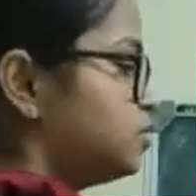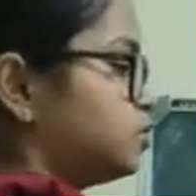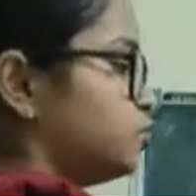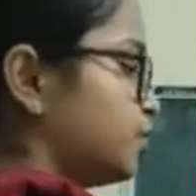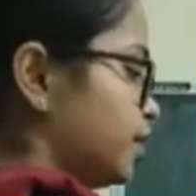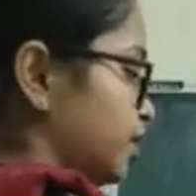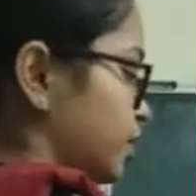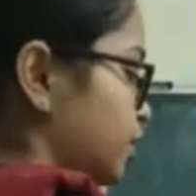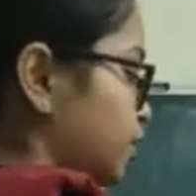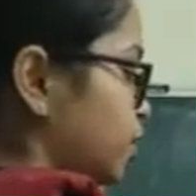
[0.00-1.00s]
So
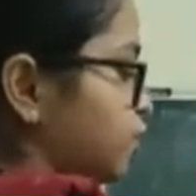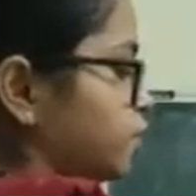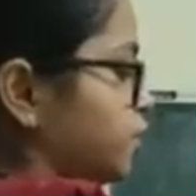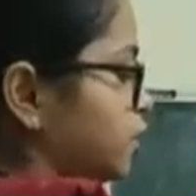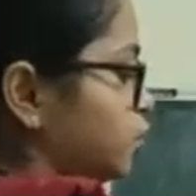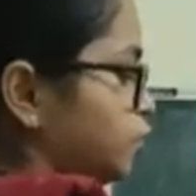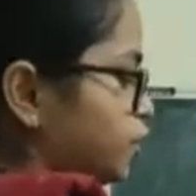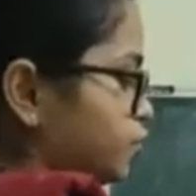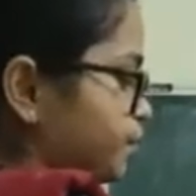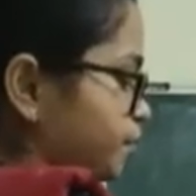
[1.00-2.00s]
here we are
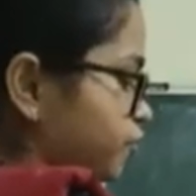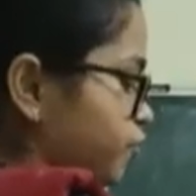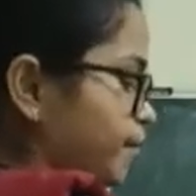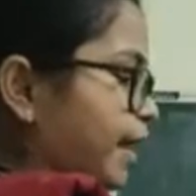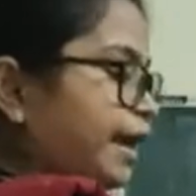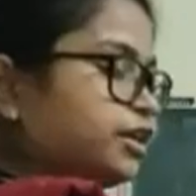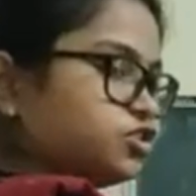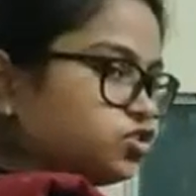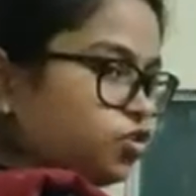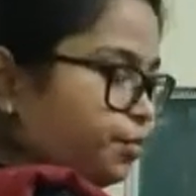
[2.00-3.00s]
going to perform
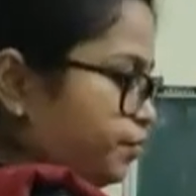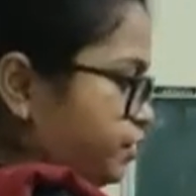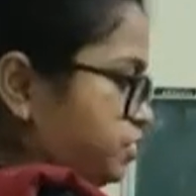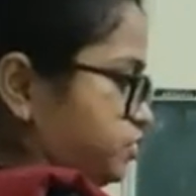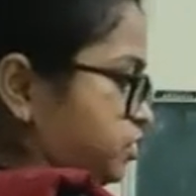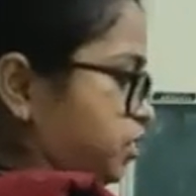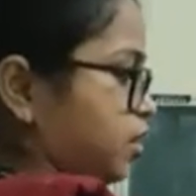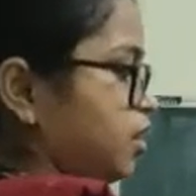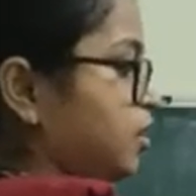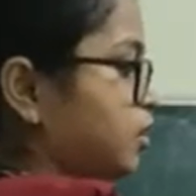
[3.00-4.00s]
addition operation.
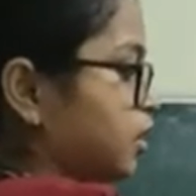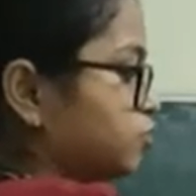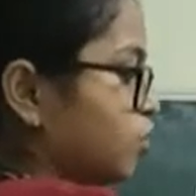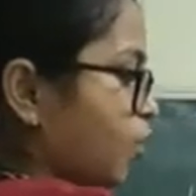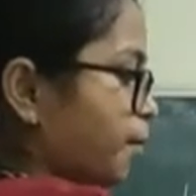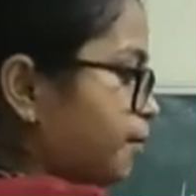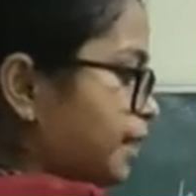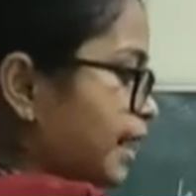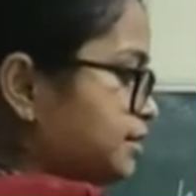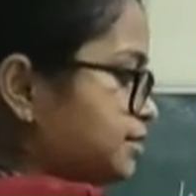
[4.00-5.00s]
Now the
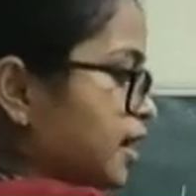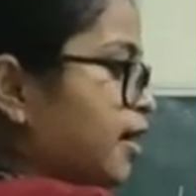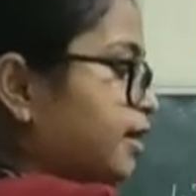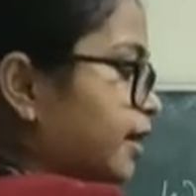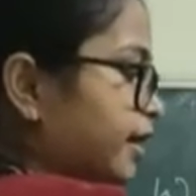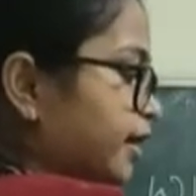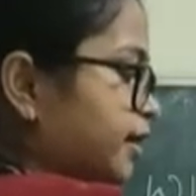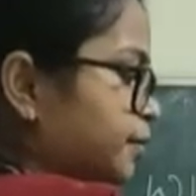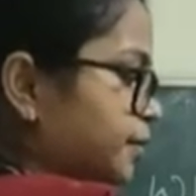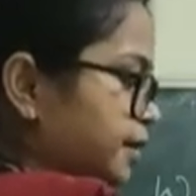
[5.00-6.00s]
operands are A
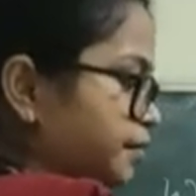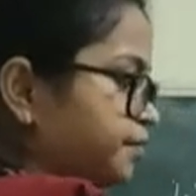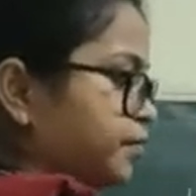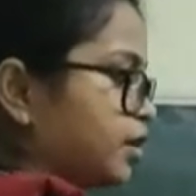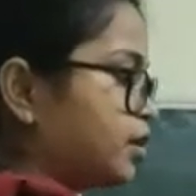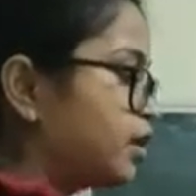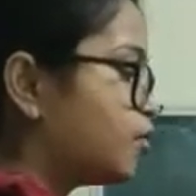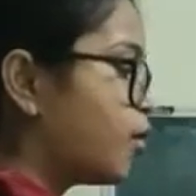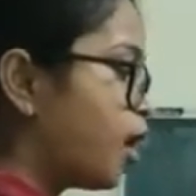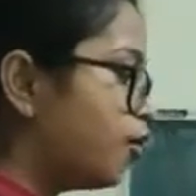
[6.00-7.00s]
and B.
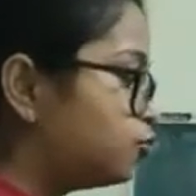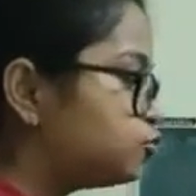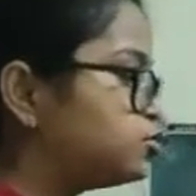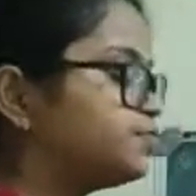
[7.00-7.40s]
Now how to